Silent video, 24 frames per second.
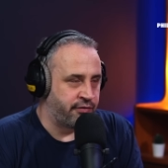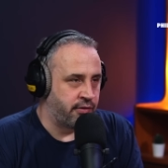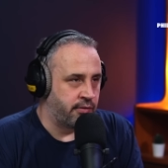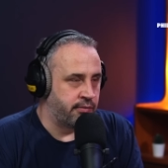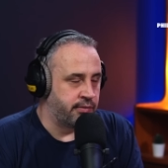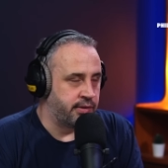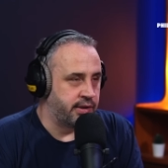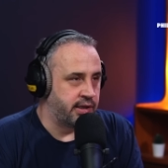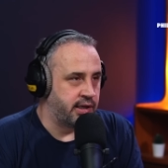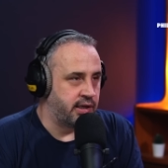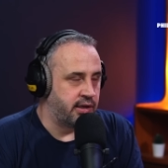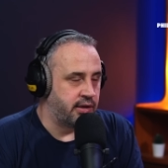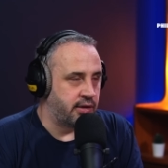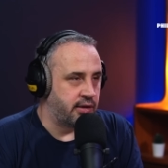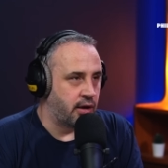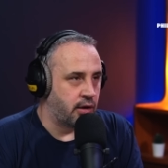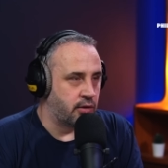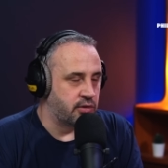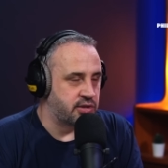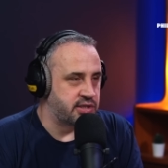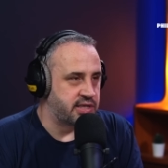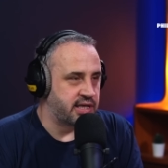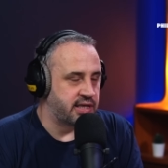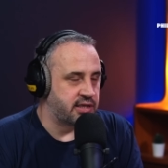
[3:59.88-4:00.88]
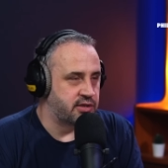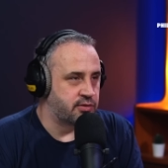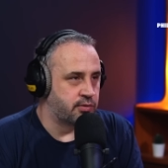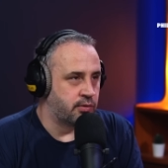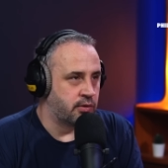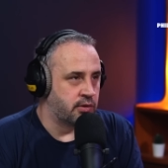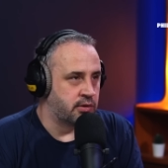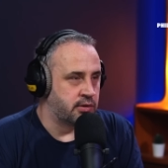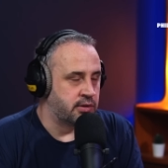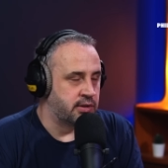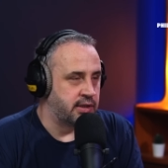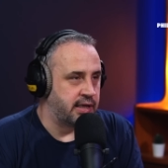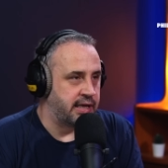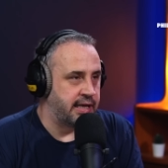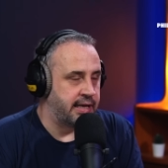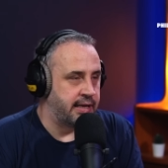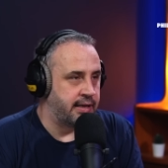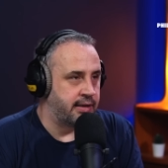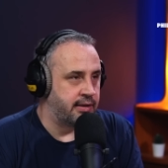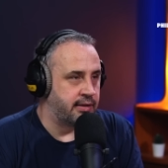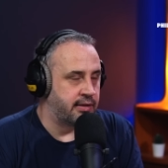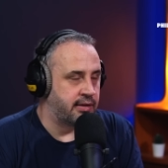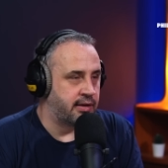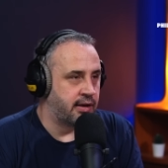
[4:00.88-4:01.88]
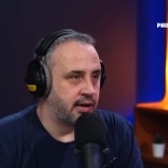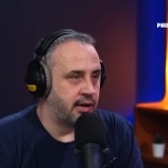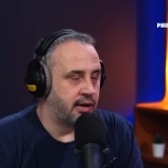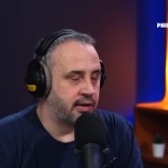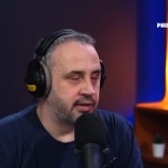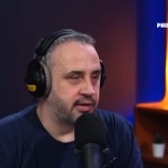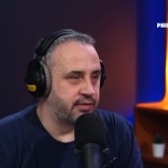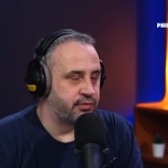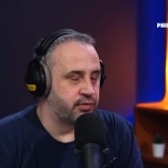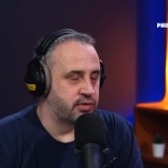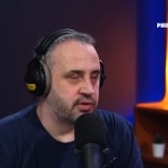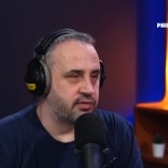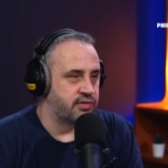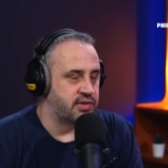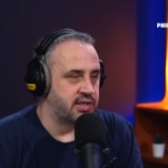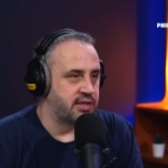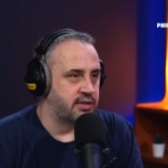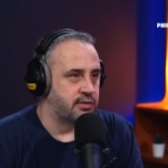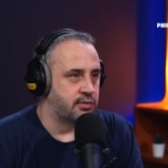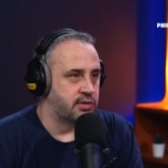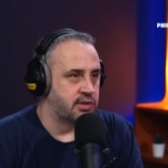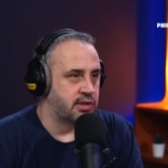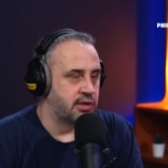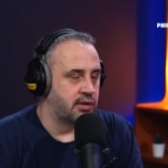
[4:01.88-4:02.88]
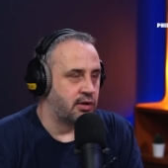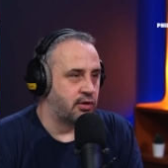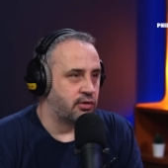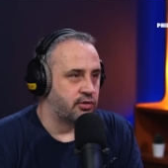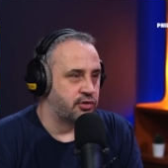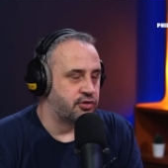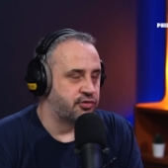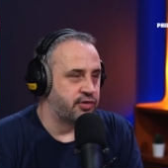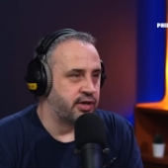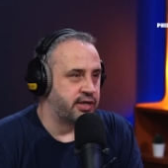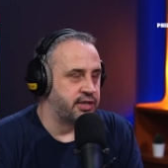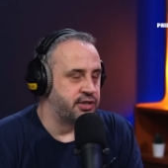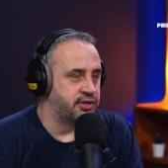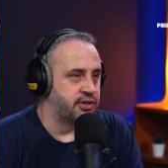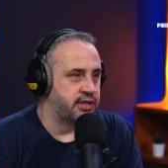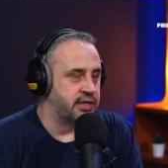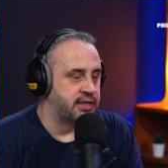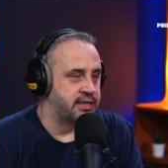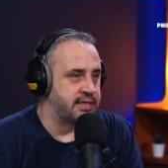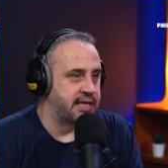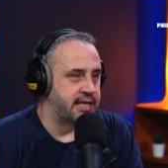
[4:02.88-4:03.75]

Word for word: from the 06 one in Cardiff was obviously there was the long train journey